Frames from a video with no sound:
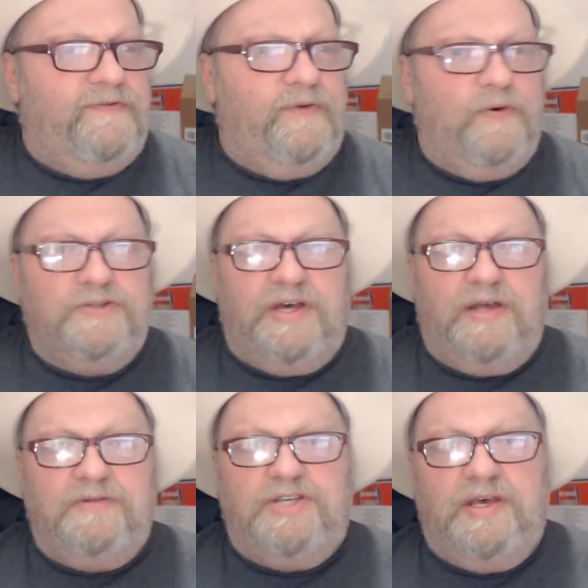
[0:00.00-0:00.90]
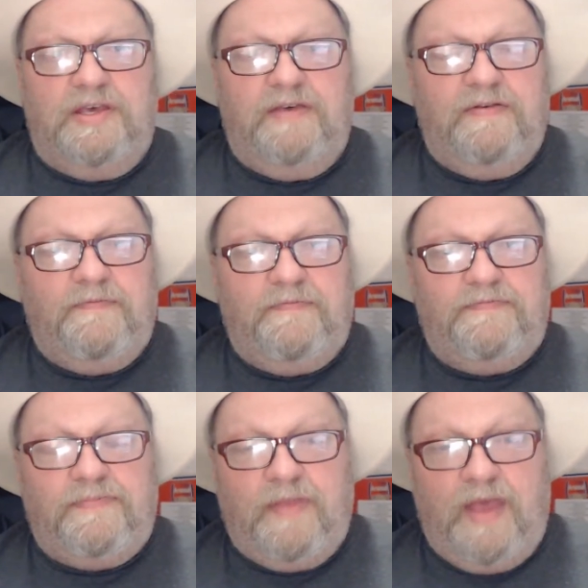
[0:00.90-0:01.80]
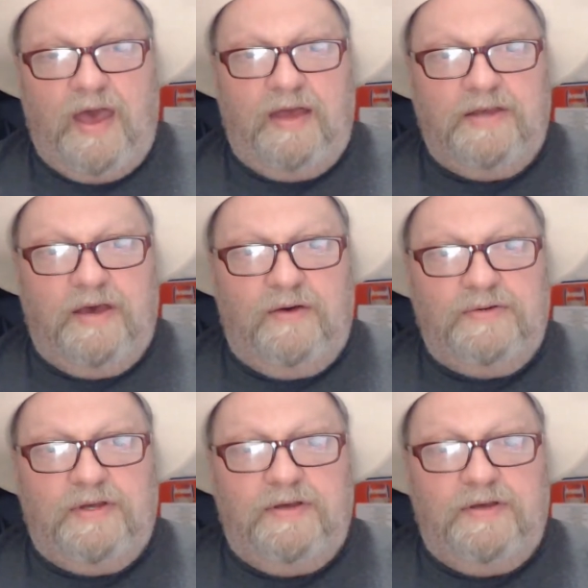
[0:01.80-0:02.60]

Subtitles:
410T handheld.